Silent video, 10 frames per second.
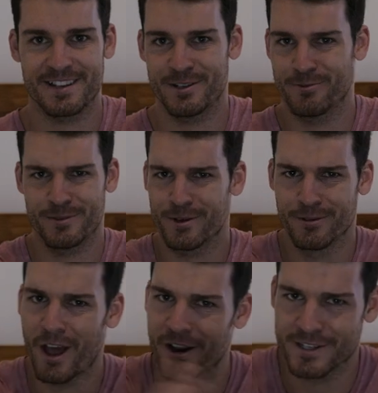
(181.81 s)
You'll, you'll
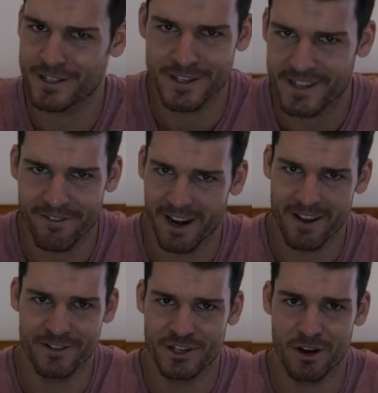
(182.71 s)
notice the seven
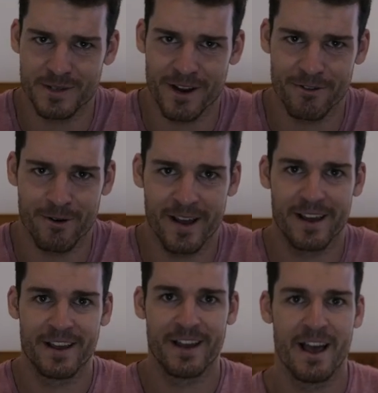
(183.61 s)
eleven shops everywhere.
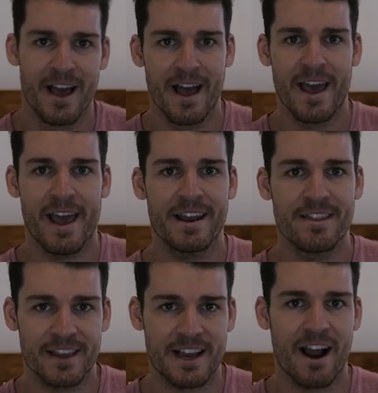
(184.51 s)

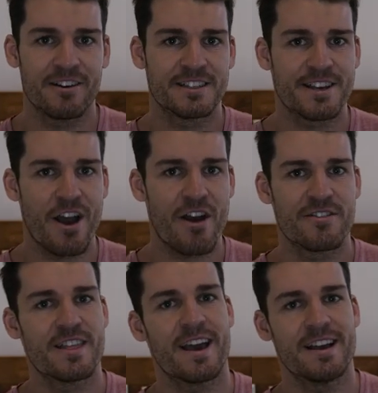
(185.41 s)
And the currency over
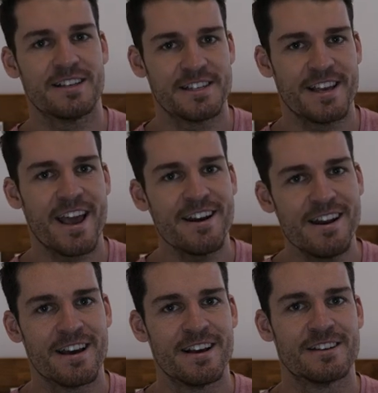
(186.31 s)
there is Yen.
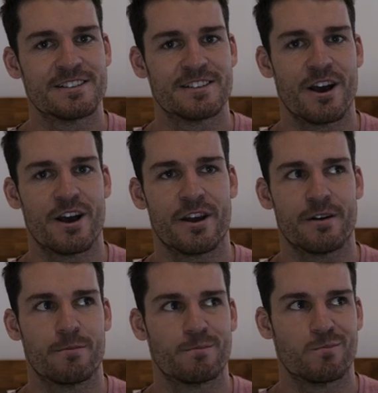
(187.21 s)
So
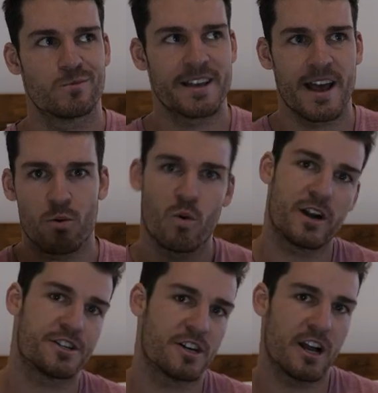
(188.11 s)
say one
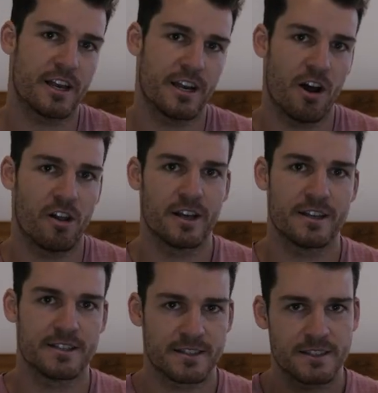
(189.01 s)
Australian dollar
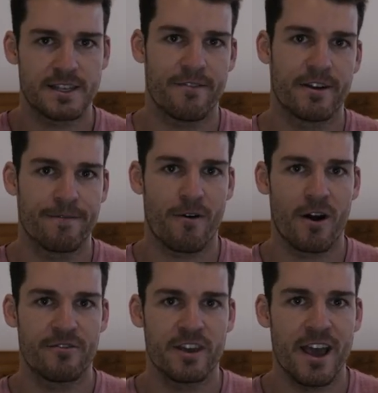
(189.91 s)
is
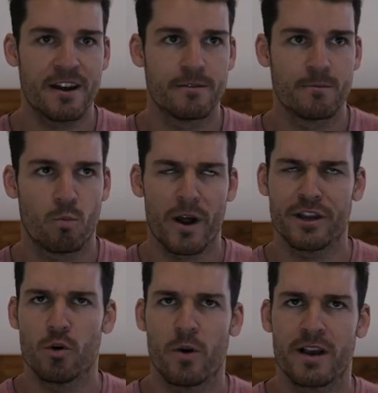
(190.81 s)
seventy-five yen, one
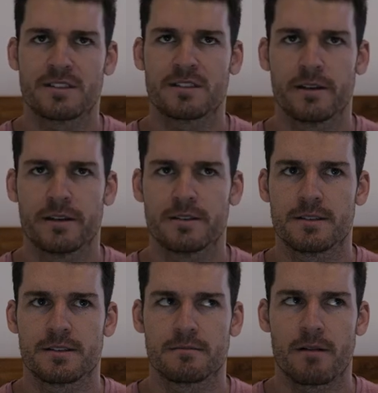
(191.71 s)
U S
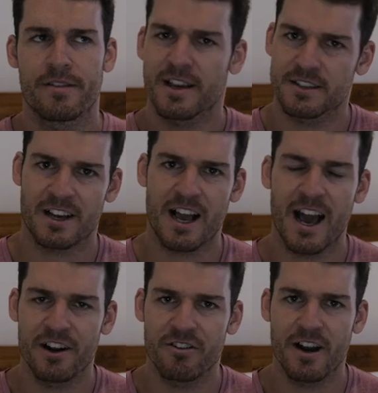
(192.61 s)
is, I think it's like one
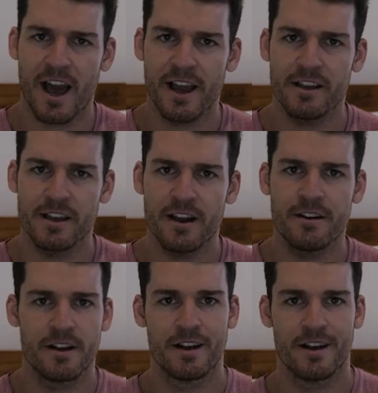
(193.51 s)
hundred eight yen.